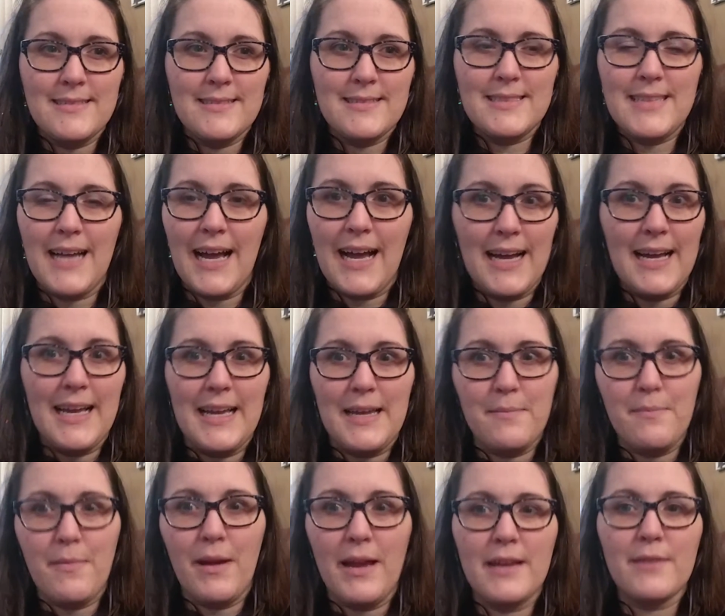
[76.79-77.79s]

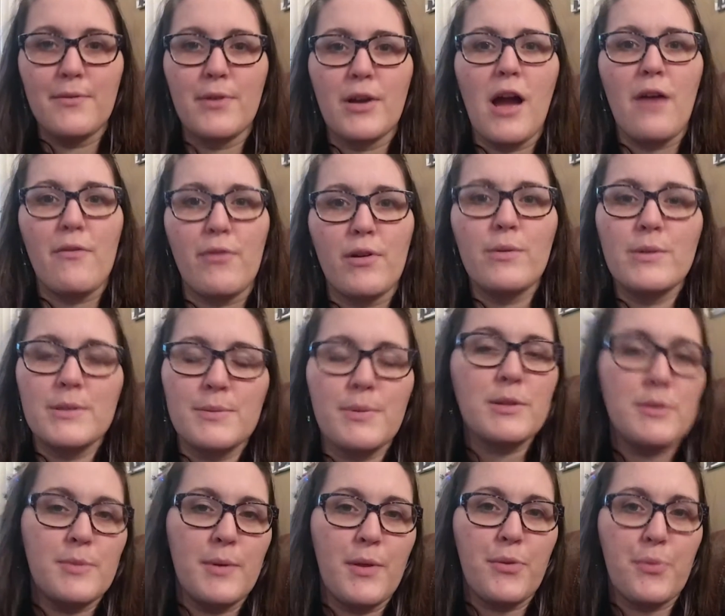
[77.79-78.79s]
time. My recovery was
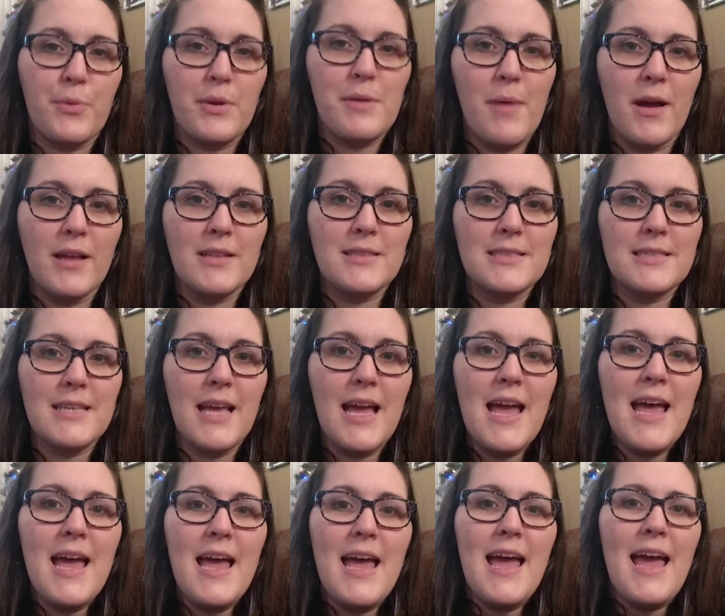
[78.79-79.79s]
supposed to be 3 months,
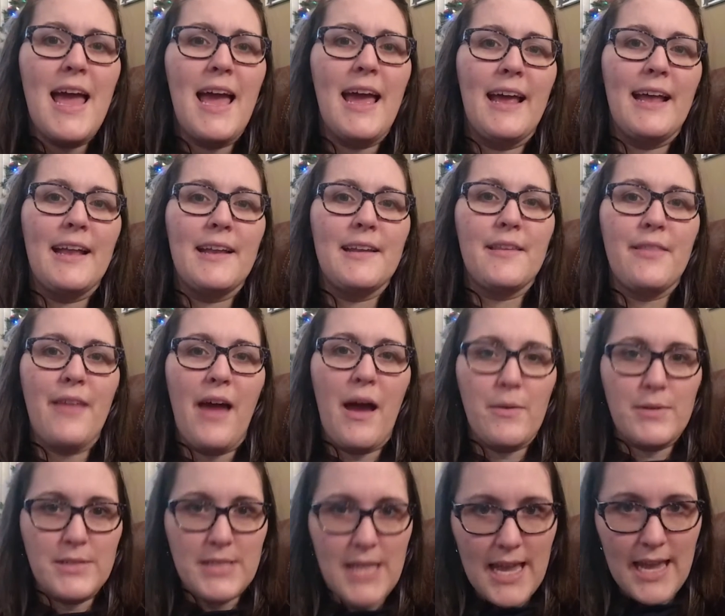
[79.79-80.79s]
and that
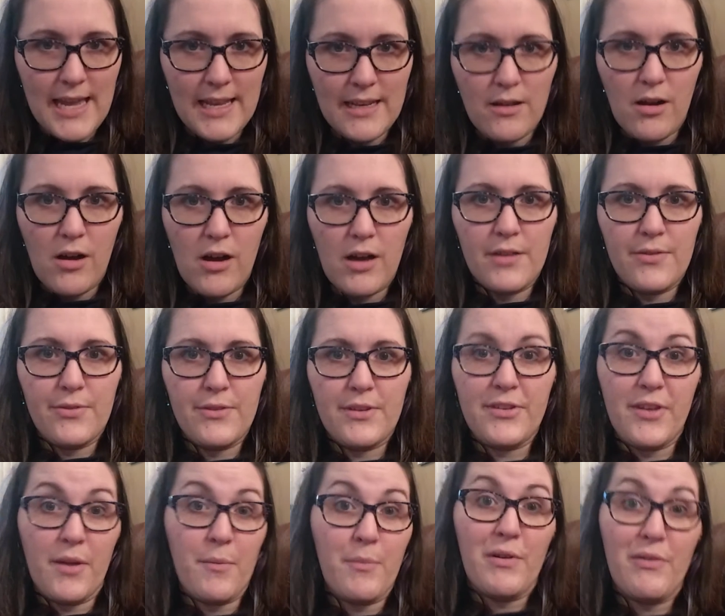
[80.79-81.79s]
was hit on
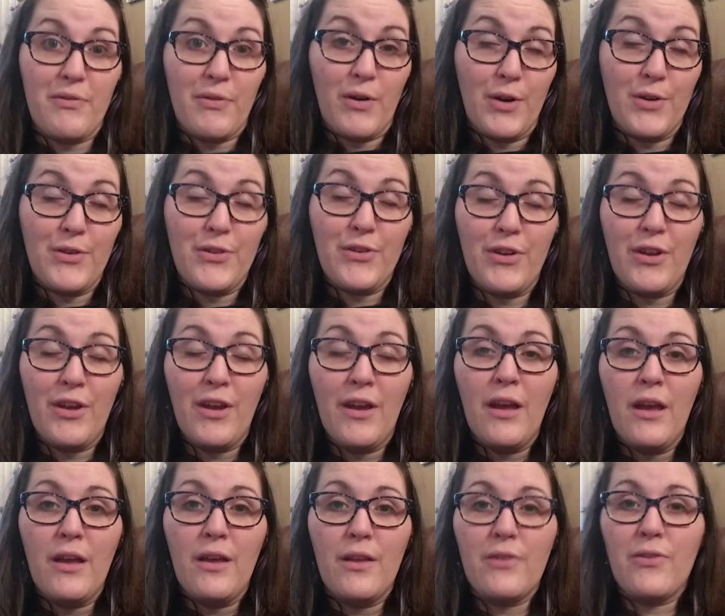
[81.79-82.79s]
December 1st.
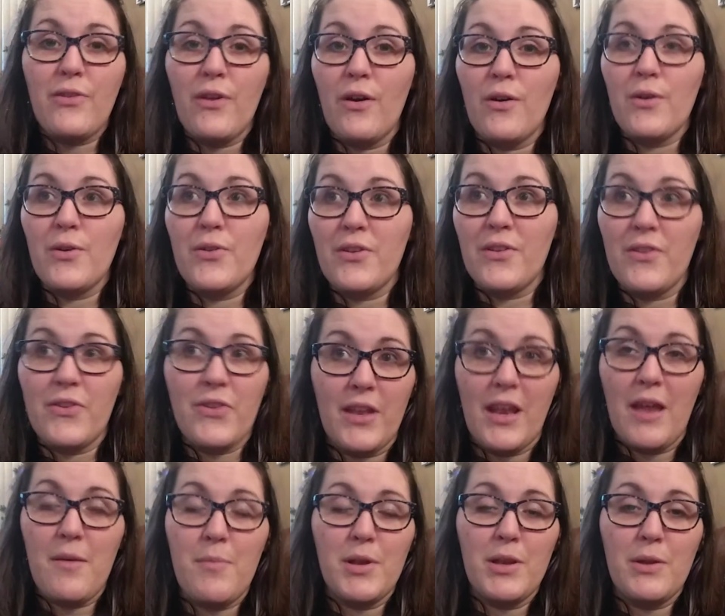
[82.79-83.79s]
So since then
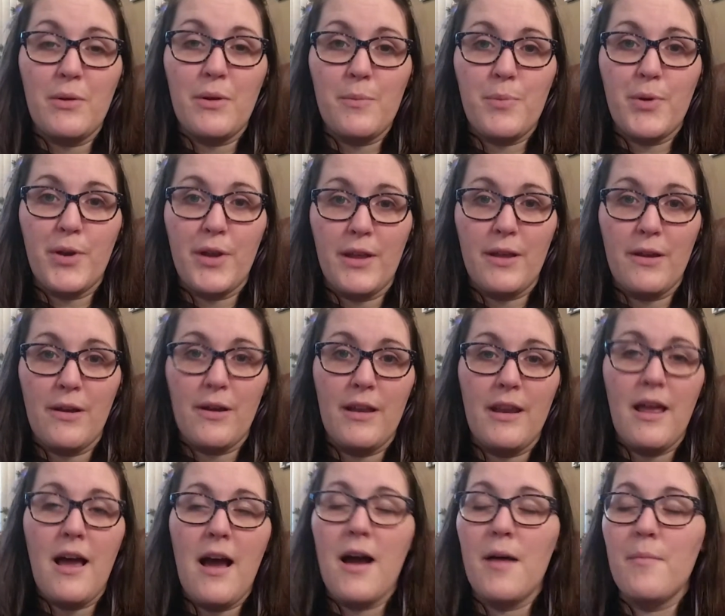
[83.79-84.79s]
I've been doing pretty
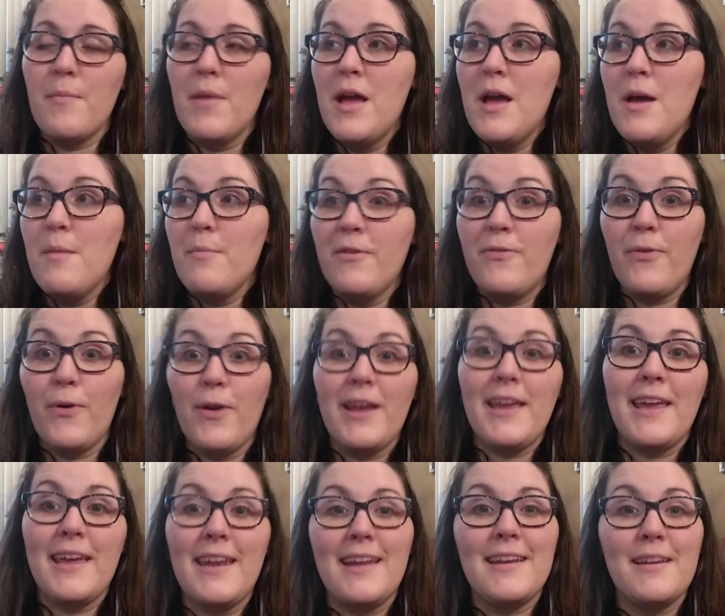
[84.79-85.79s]
good. Before I
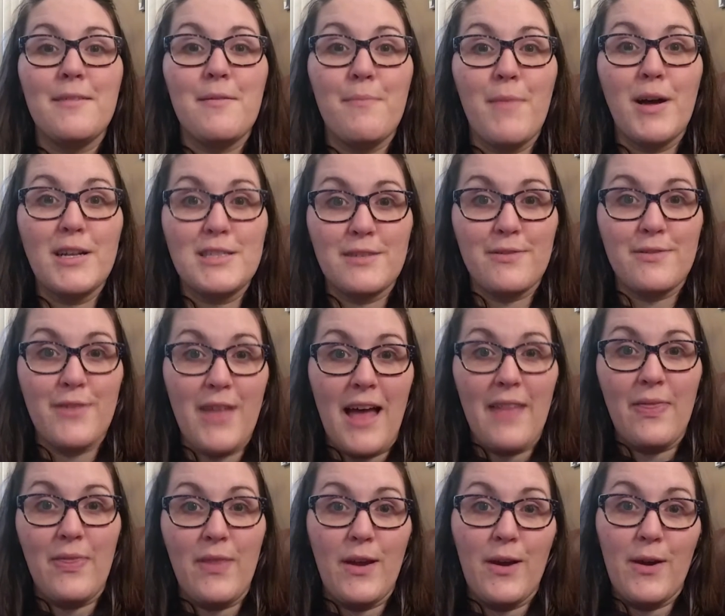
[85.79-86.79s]
get into much of
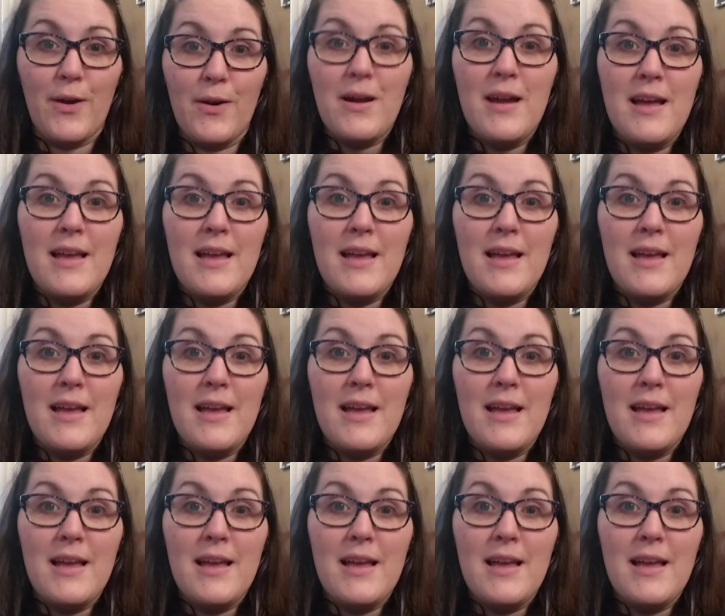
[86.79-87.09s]
that though,